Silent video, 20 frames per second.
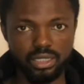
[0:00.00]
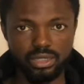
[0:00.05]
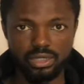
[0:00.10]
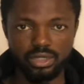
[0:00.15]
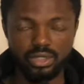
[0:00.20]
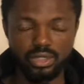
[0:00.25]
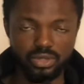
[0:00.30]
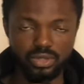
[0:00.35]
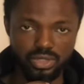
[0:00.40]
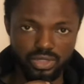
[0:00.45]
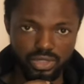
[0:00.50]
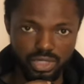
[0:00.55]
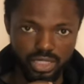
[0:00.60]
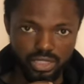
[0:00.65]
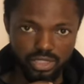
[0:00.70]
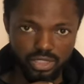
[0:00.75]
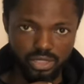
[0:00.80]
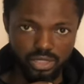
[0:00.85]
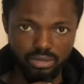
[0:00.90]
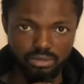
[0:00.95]
It's called
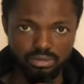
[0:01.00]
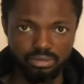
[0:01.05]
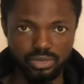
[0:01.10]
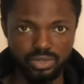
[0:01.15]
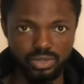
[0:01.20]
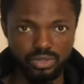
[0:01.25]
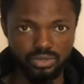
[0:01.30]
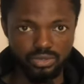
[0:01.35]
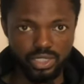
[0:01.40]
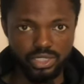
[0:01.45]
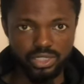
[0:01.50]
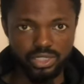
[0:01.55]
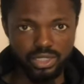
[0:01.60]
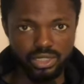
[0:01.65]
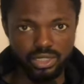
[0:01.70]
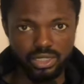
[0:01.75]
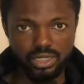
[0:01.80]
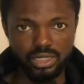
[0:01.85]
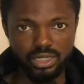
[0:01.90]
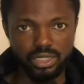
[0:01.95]
ZenJob. You
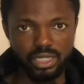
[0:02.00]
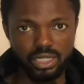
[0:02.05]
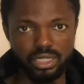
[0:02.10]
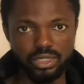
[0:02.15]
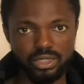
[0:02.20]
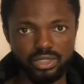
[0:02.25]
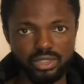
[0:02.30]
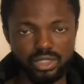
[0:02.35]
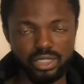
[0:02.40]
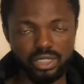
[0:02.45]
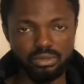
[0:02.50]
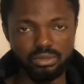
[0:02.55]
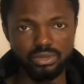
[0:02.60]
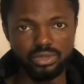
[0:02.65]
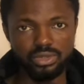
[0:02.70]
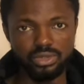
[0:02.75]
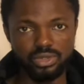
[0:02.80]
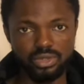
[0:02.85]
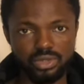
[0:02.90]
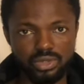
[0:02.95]
register and you're
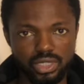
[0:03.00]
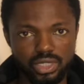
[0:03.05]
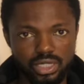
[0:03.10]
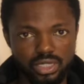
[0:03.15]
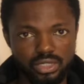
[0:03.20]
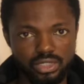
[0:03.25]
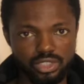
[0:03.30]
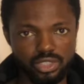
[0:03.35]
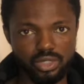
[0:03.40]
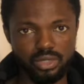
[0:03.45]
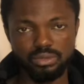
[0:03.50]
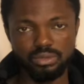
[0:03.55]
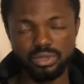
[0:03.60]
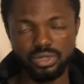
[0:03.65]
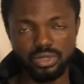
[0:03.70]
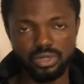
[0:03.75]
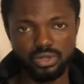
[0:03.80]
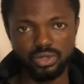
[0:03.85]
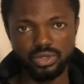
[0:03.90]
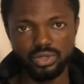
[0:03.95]
able to get
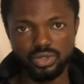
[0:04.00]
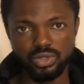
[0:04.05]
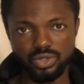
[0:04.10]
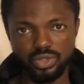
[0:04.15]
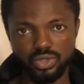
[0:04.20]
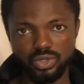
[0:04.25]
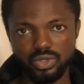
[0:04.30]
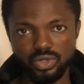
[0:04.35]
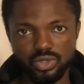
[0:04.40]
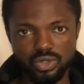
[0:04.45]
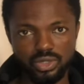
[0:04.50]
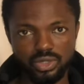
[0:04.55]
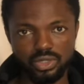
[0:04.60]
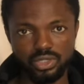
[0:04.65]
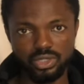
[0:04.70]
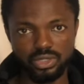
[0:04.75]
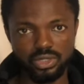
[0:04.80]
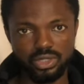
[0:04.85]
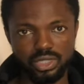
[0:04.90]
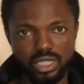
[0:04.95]
jobs close to you
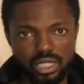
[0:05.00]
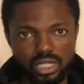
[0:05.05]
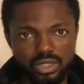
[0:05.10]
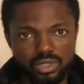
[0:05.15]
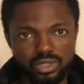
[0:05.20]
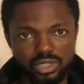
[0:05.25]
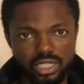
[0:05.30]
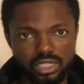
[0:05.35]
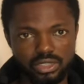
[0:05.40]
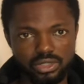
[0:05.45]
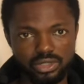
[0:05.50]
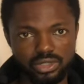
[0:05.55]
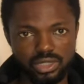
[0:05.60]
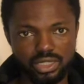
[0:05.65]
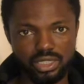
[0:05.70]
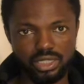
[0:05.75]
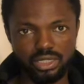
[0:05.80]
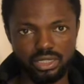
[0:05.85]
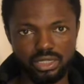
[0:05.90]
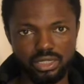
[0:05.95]
or just outside your
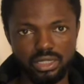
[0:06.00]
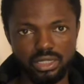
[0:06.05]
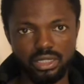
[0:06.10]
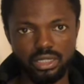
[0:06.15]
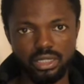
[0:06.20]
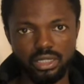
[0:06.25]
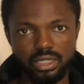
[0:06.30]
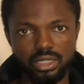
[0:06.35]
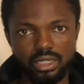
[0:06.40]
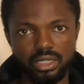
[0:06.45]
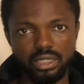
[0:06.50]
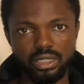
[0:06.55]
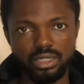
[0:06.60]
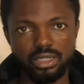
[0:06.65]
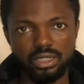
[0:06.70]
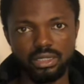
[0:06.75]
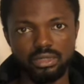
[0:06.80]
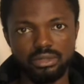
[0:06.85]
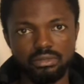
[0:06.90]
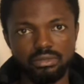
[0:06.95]
city,
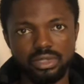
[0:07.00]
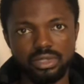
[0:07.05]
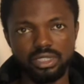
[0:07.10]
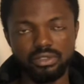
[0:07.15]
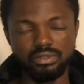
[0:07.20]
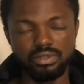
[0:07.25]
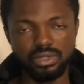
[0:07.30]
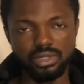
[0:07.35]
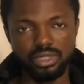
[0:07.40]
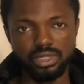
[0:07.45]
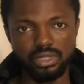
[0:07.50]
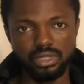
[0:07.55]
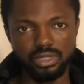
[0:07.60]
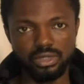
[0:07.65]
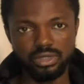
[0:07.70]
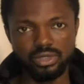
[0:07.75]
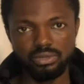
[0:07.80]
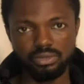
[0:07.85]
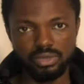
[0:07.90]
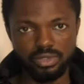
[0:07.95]
if a
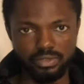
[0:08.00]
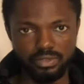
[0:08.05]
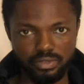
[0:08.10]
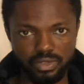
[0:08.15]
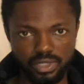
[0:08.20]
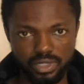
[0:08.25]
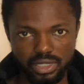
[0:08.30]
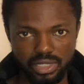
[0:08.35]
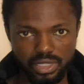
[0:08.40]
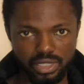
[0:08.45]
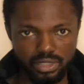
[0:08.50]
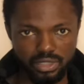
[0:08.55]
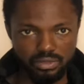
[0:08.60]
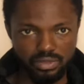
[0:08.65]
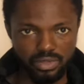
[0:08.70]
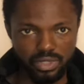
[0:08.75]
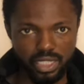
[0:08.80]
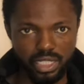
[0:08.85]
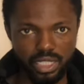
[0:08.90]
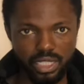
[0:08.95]
little bit further
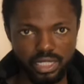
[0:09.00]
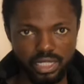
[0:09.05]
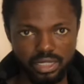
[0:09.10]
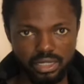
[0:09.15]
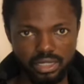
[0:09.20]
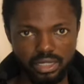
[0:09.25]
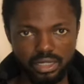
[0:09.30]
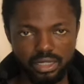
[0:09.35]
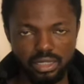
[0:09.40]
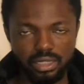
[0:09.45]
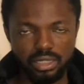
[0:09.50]
if you like.